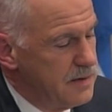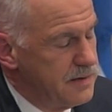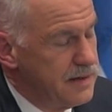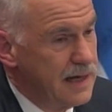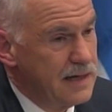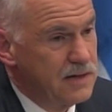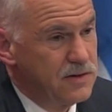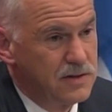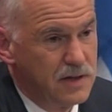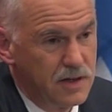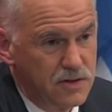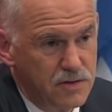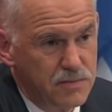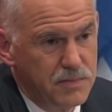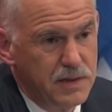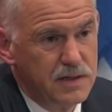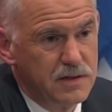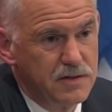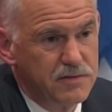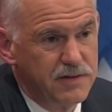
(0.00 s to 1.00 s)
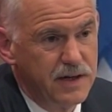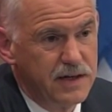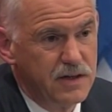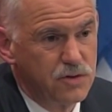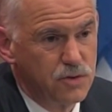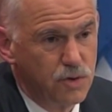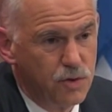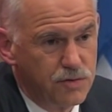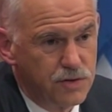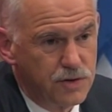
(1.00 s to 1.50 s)
That doesn't mean the fight
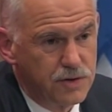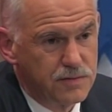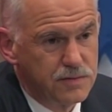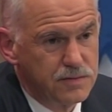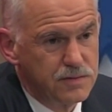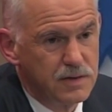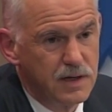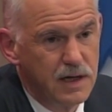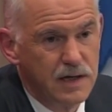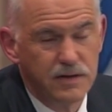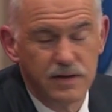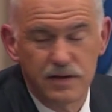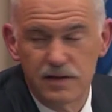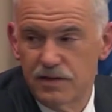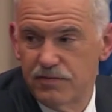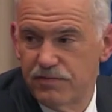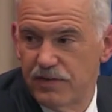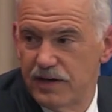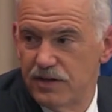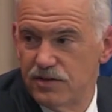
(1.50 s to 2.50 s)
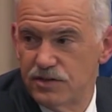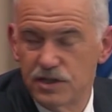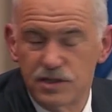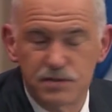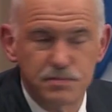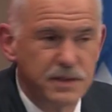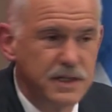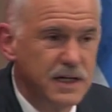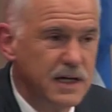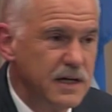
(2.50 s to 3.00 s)
is over. I think the fight has
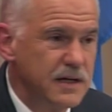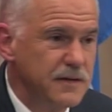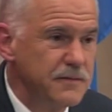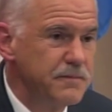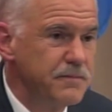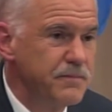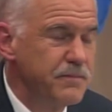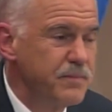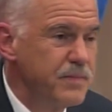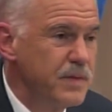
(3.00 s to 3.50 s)
just begun.